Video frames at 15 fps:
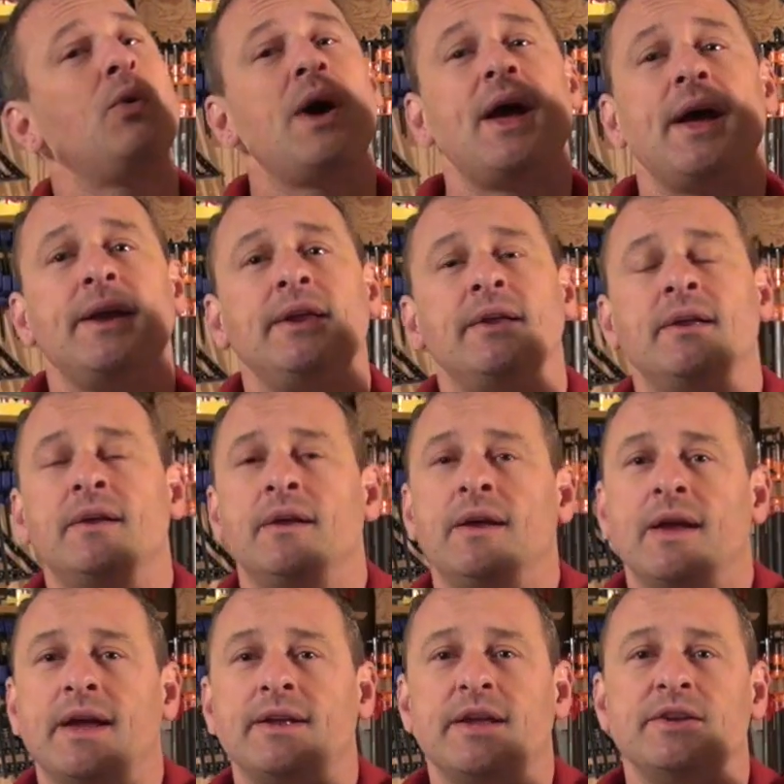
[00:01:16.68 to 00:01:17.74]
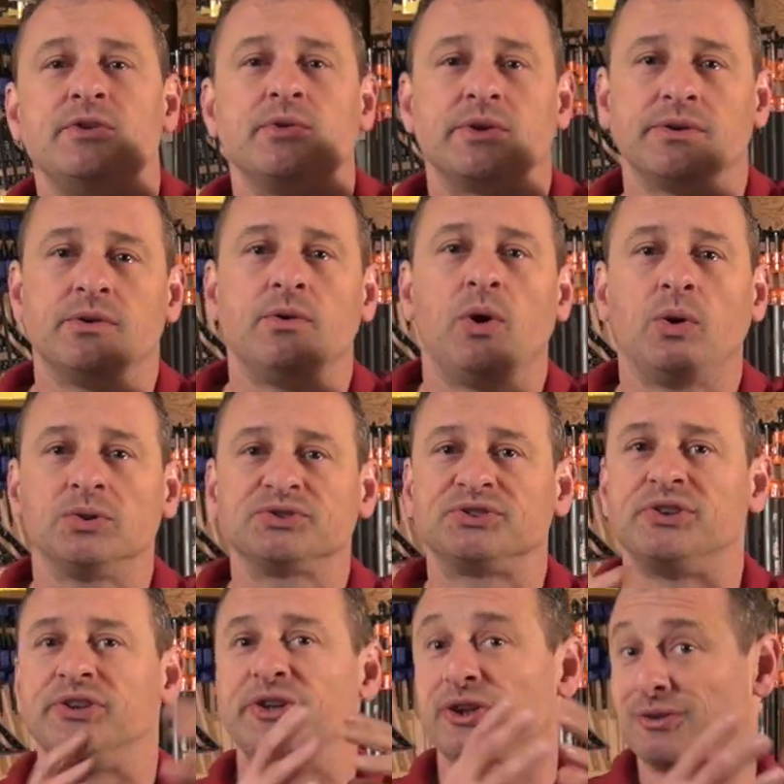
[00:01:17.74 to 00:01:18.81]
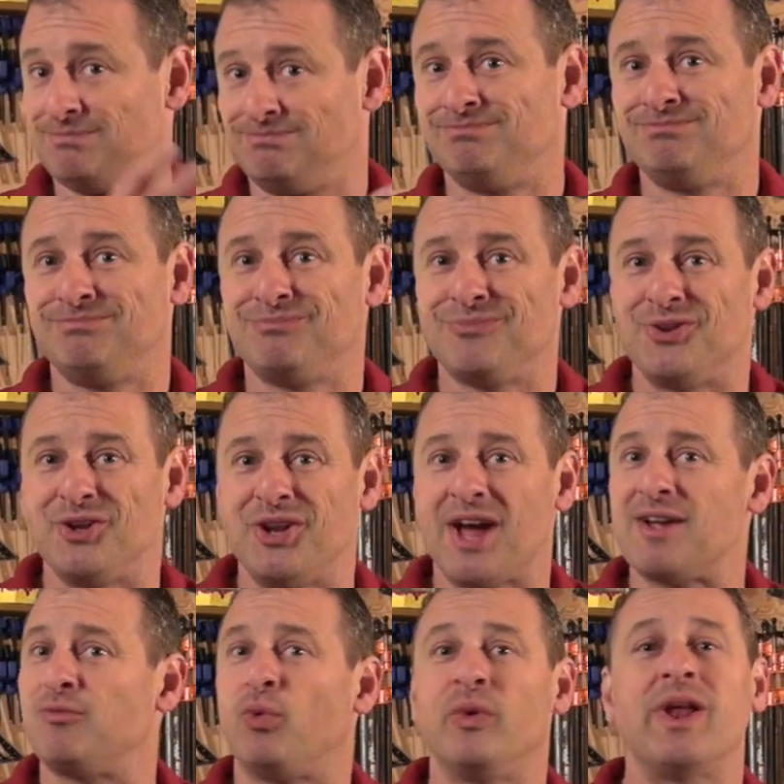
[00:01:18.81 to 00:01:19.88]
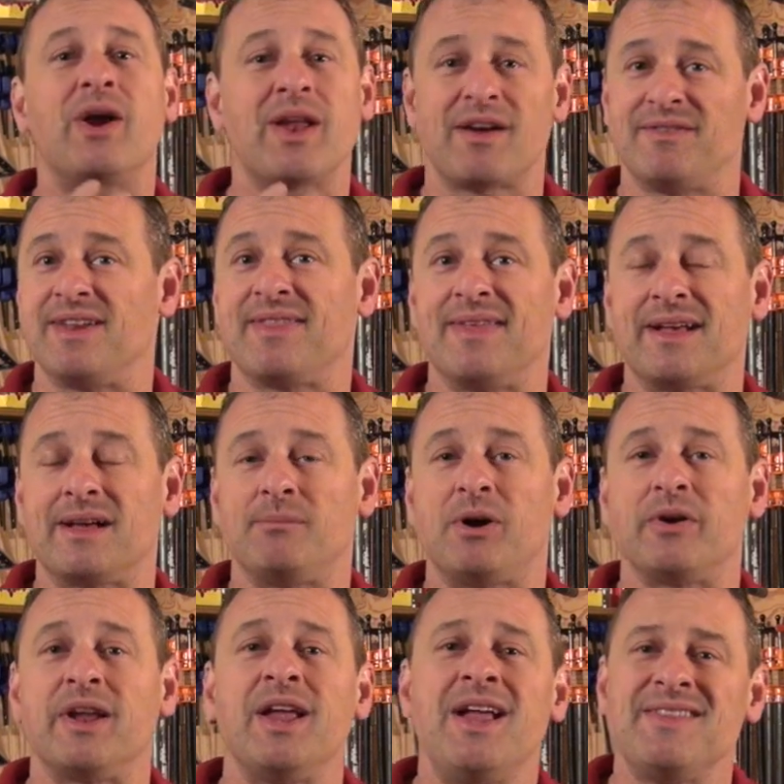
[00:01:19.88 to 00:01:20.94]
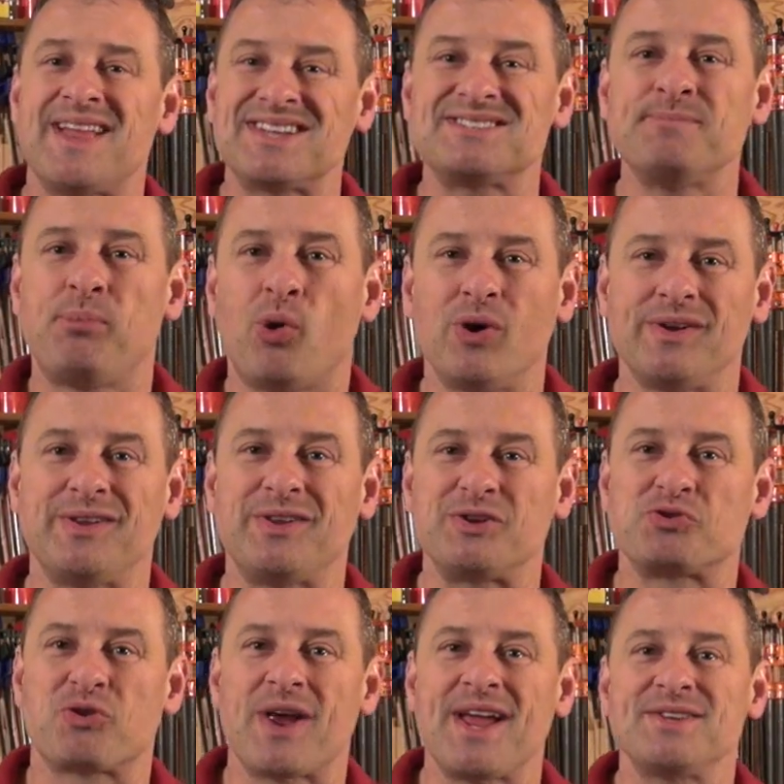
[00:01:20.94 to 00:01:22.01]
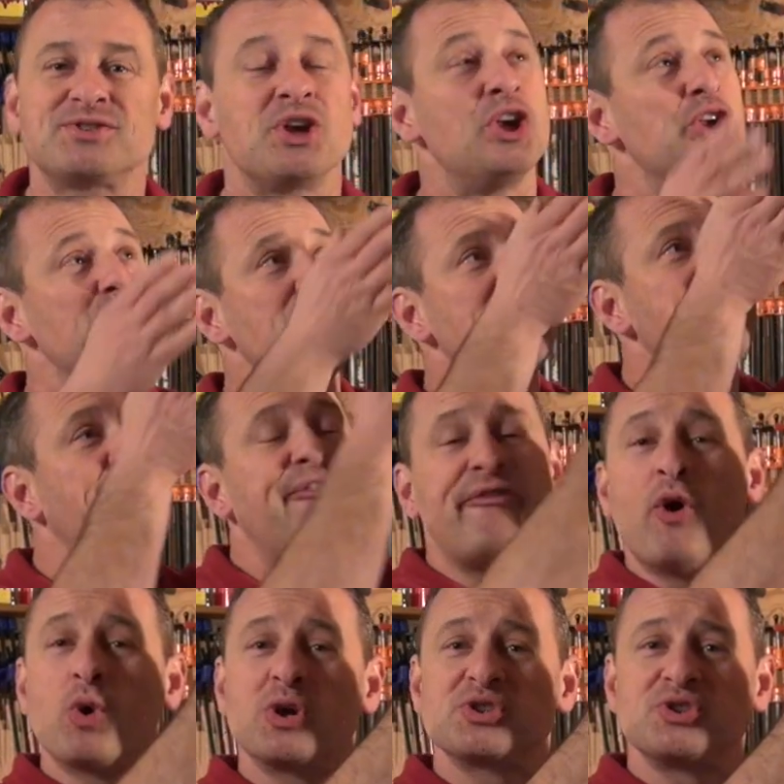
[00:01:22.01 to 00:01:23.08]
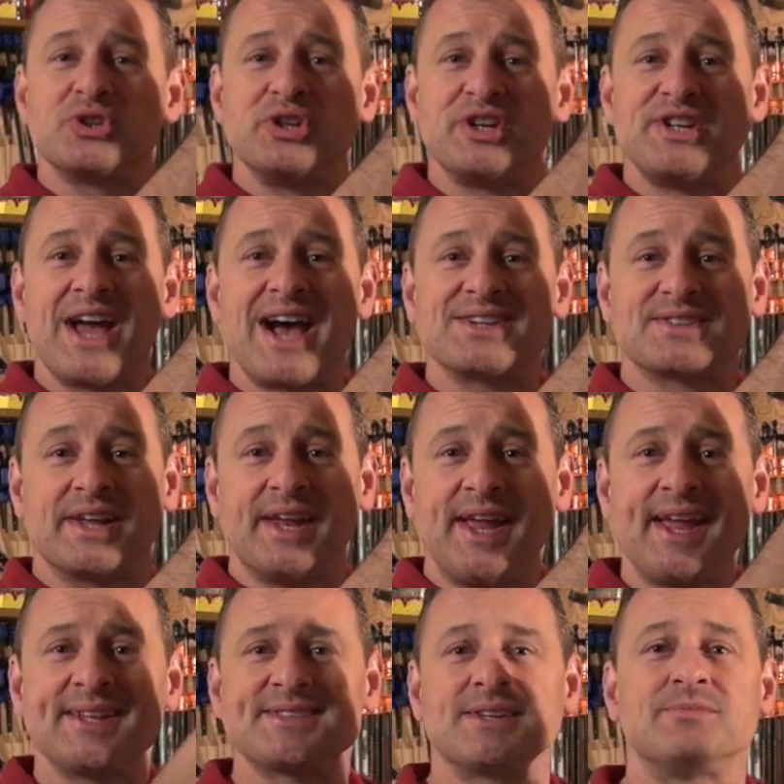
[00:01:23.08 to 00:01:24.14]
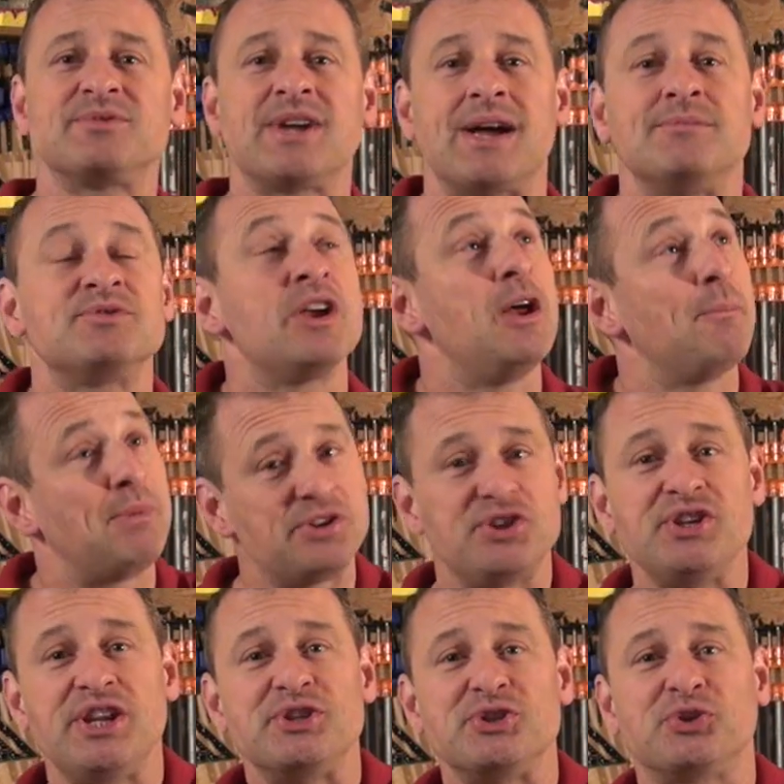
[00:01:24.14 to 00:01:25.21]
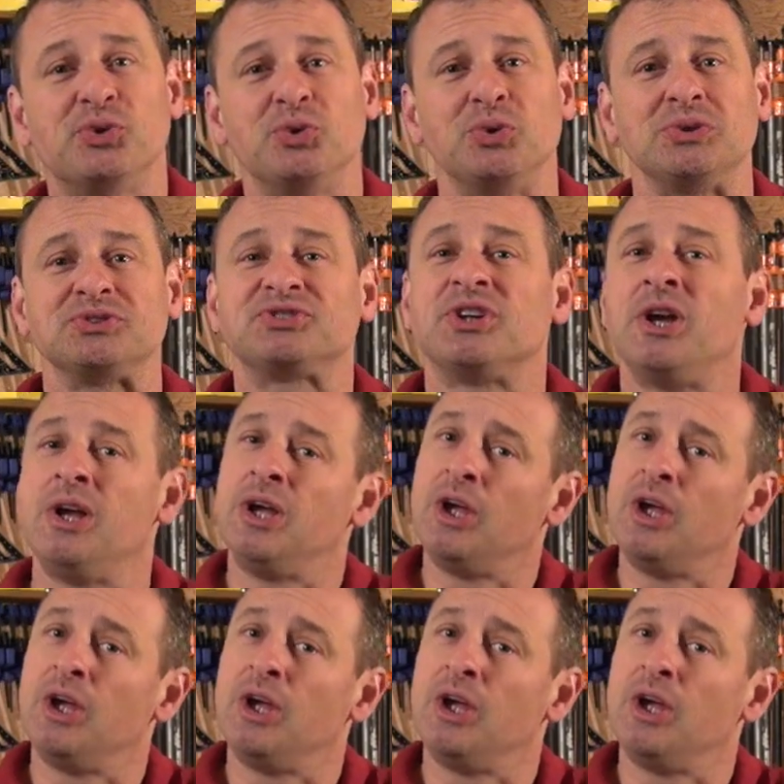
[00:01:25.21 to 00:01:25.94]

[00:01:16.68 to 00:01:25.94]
away, and then you can holster your, your knife without having to think about it. That's important in the trades. You need to focus on your task at hand sometimes, but you need your tools.